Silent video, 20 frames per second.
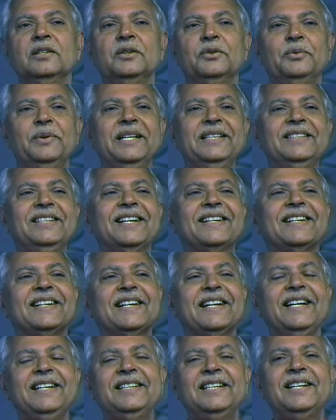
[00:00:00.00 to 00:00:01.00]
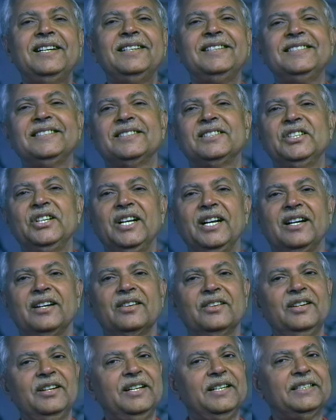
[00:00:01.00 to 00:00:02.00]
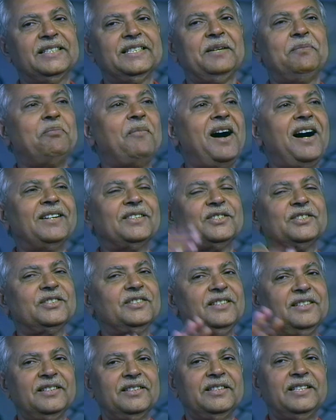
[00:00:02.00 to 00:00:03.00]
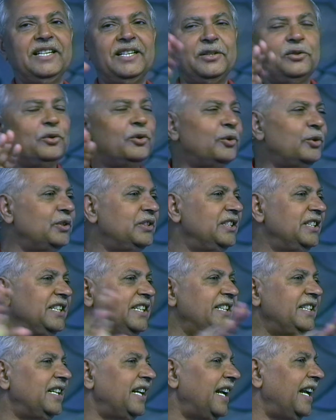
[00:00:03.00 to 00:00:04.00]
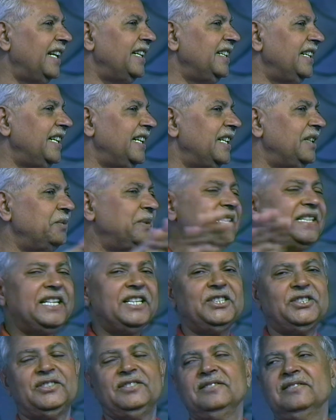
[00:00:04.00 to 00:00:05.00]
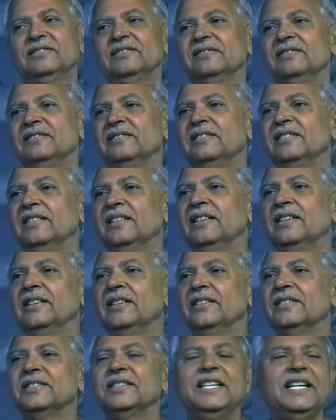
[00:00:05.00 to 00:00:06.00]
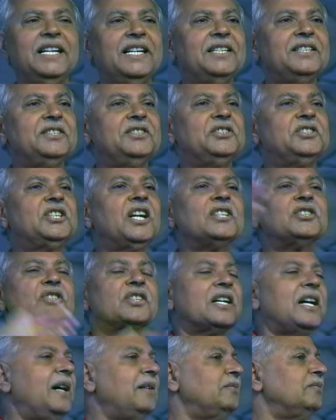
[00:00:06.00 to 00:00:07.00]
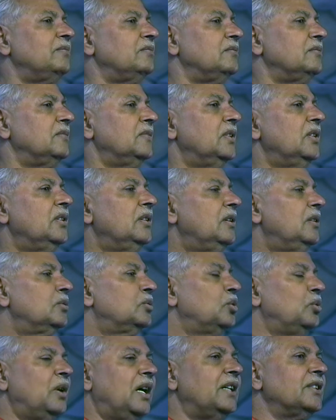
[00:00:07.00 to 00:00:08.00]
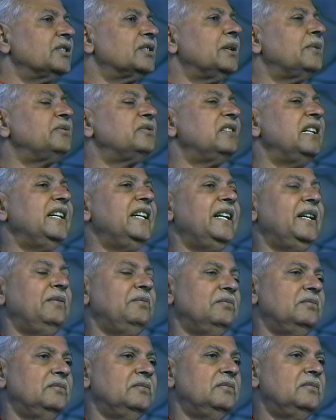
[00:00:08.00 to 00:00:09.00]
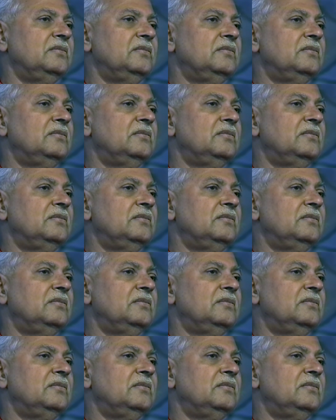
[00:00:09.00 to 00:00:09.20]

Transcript: When the candle is there, the mass, they don't need any invitation. They just come towards the flame.